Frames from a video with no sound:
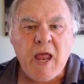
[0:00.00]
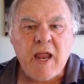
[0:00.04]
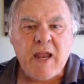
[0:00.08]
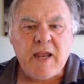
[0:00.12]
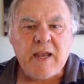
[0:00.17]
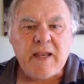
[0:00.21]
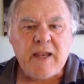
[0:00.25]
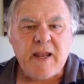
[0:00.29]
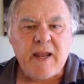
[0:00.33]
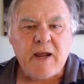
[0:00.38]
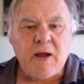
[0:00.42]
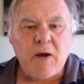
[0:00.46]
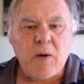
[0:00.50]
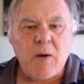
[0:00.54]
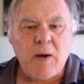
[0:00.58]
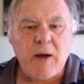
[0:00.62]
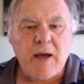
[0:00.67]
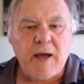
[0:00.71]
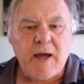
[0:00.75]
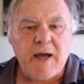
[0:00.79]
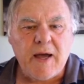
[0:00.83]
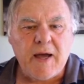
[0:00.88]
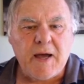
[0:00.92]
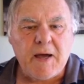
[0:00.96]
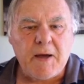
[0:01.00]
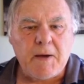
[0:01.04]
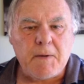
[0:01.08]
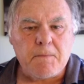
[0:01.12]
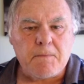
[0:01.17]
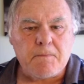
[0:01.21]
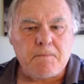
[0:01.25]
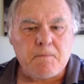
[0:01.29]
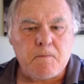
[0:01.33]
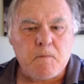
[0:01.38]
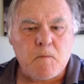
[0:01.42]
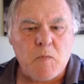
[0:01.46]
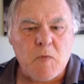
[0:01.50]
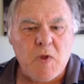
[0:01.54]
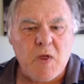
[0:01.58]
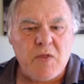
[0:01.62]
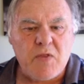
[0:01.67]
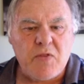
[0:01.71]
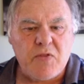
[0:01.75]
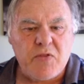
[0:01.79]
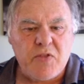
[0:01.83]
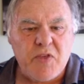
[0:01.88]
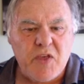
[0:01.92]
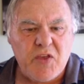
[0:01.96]
Now,
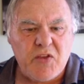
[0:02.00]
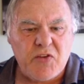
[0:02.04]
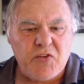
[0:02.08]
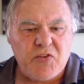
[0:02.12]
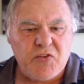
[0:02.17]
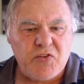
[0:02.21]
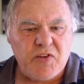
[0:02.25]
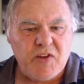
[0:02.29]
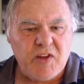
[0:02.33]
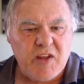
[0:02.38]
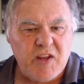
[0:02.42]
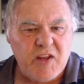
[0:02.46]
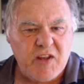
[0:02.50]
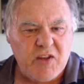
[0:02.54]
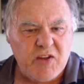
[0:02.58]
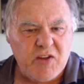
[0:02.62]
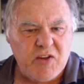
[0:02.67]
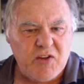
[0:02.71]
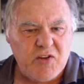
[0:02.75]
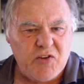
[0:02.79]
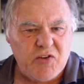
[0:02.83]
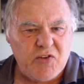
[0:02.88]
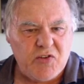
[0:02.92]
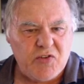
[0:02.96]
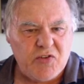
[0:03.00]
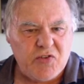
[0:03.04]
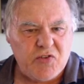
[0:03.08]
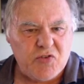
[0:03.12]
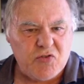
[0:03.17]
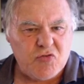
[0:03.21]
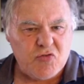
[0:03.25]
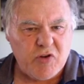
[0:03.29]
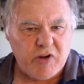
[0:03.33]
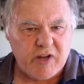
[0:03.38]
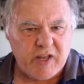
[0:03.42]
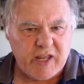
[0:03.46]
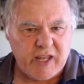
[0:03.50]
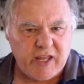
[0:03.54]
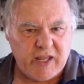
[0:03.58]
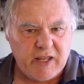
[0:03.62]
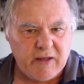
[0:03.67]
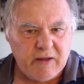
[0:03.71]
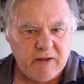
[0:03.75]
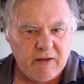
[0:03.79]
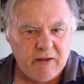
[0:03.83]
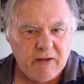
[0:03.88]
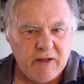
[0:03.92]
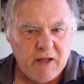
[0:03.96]
this is
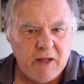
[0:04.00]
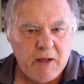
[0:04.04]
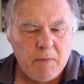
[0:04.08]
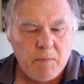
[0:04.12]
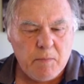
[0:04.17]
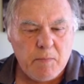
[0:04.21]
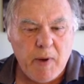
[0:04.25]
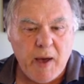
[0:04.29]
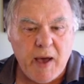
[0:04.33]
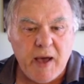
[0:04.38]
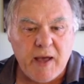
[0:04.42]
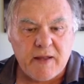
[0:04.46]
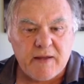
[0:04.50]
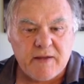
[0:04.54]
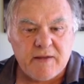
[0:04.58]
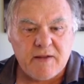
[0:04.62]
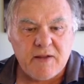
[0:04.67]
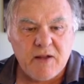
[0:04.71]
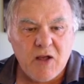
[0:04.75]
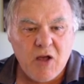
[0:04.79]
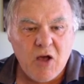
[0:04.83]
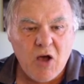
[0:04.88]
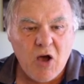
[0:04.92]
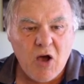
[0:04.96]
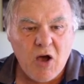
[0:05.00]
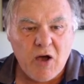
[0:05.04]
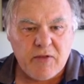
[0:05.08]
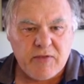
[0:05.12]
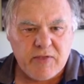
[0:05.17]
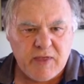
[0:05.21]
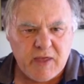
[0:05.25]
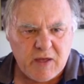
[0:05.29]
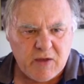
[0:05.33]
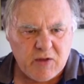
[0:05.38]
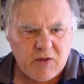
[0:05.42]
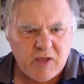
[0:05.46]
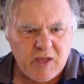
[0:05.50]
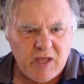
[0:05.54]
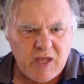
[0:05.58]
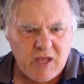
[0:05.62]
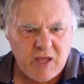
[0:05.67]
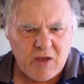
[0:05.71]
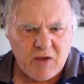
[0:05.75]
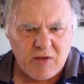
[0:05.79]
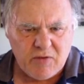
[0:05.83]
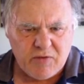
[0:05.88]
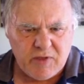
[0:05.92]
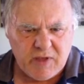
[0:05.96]
tricky, but I think
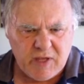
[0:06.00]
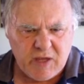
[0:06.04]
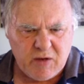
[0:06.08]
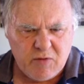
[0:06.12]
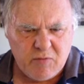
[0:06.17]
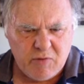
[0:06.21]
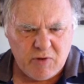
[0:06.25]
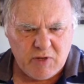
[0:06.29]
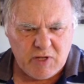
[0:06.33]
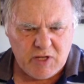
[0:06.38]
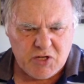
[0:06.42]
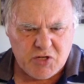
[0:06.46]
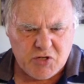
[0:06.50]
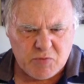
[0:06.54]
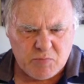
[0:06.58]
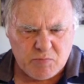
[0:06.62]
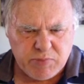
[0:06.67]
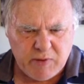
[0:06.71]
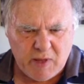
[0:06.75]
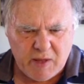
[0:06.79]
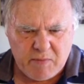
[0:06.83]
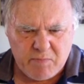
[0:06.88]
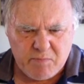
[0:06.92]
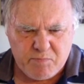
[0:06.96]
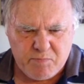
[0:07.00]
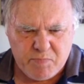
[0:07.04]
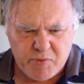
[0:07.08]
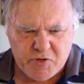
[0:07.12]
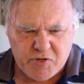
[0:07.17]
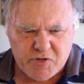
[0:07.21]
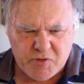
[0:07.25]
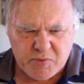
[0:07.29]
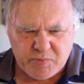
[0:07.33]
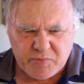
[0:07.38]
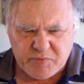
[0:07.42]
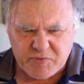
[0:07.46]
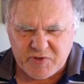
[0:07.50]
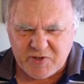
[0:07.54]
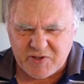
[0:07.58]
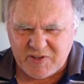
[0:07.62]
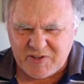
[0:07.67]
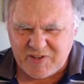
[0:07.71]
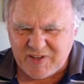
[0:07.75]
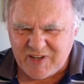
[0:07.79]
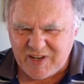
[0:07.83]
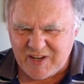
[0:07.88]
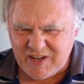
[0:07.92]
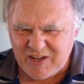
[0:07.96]
he really should play bishop to
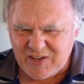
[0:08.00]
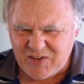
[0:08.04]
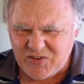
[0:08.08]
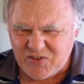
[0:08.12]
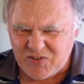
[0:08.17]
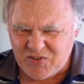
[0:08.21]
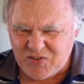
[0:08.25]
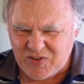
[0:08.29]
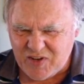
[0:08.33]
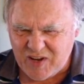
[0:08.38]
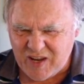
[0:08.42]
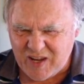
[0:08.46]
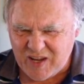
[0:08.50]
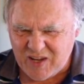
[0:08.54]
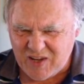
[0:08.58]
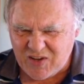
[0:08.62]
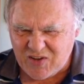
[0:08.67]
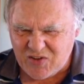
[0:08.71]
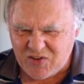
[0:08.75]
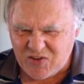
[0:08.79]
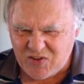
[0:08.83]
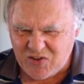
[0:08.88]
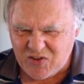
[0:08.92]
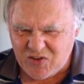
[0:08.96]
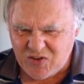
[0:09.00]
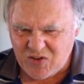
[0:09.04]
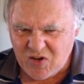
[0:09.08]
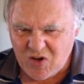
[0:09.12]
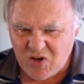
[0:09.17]
d6.